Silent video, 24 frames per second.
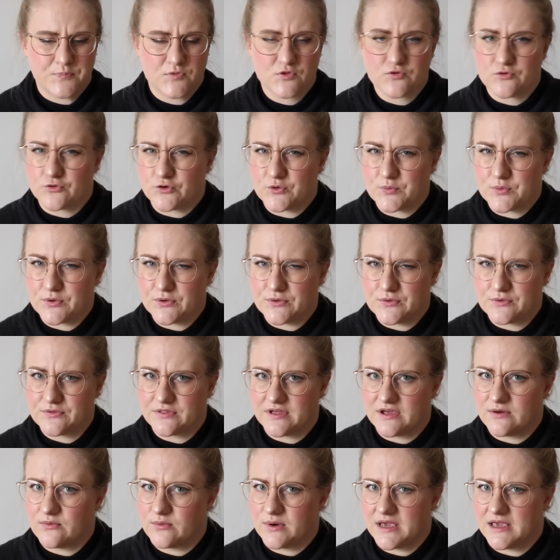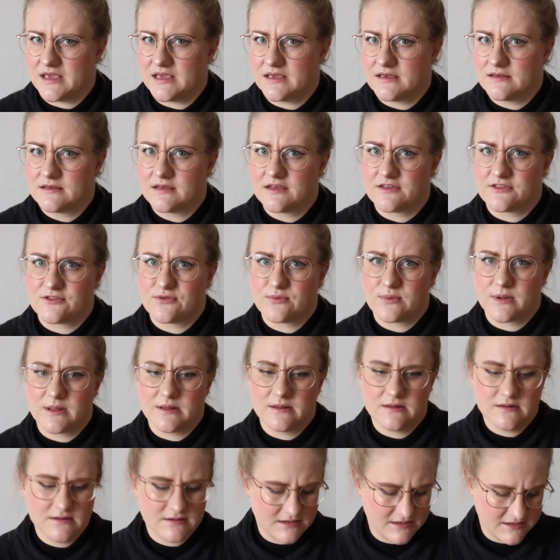durable that way as
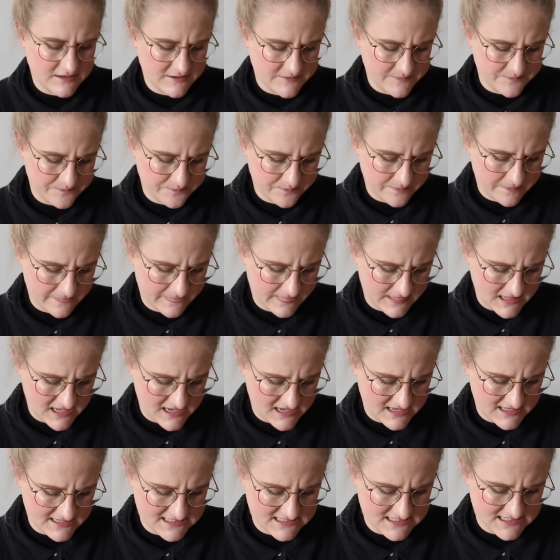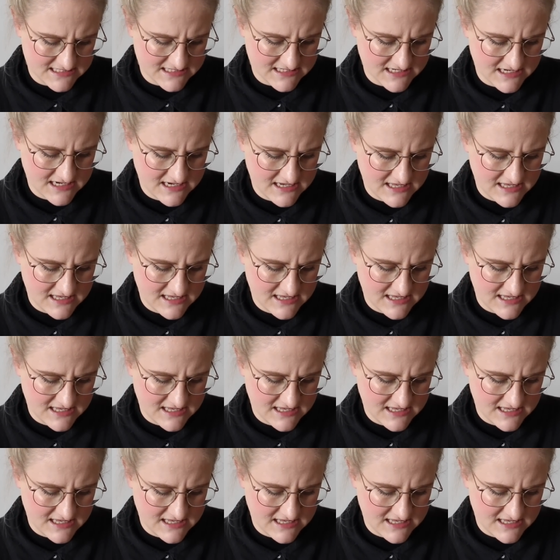well. And